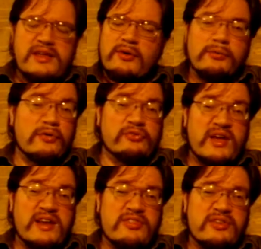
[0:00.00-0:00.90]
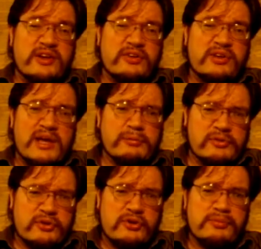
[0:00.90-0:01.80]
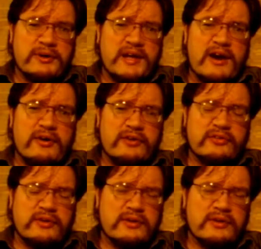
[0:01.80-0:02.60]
almost anything you can name with a human character,